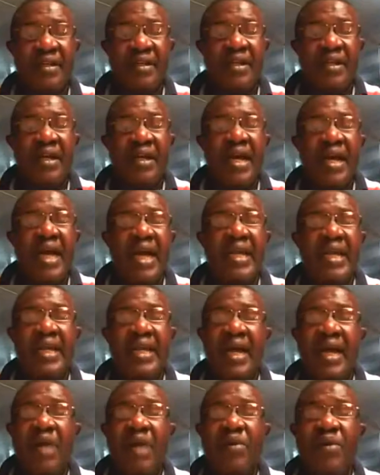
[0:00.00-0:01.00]
And now
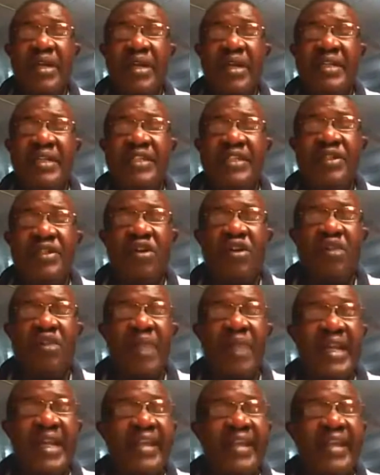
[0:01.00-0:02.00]
when this young man
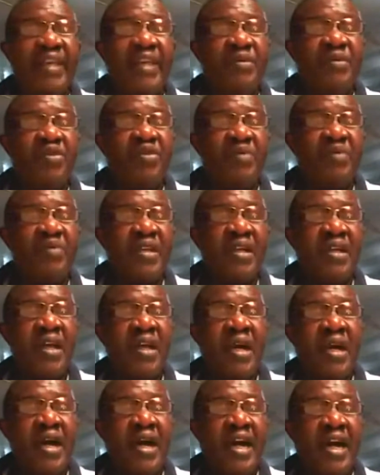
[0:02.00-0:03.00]
came to me
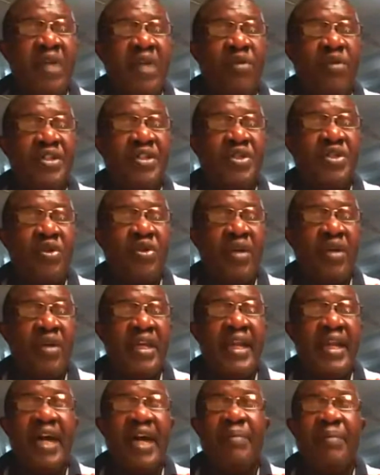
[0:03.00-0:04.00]
and was talking
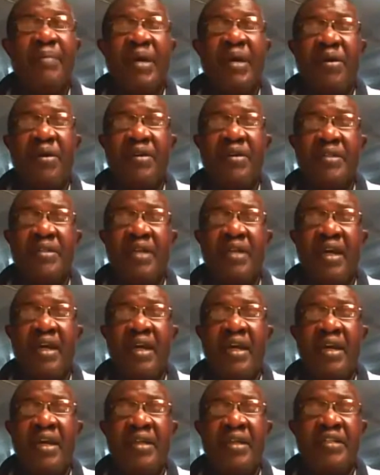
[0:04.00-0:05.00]
about
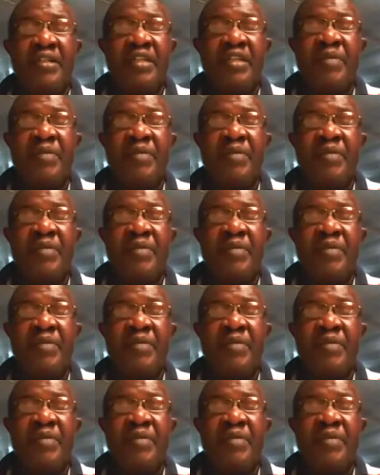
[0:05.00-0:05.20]
TBC, I